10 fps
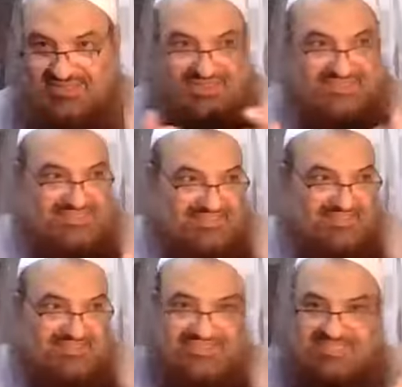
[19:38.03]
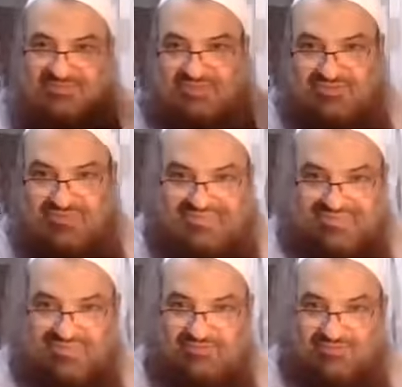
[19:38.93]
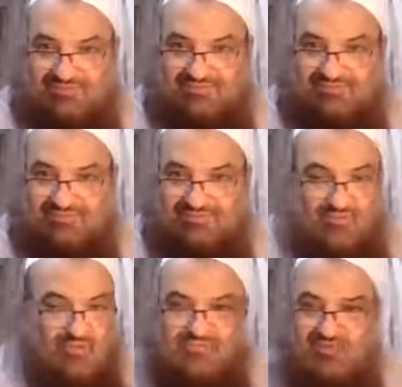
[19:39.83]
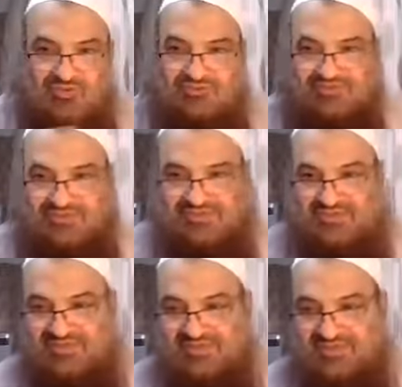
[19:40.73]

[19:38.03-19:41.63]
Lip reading: is similar to the second one. No difference.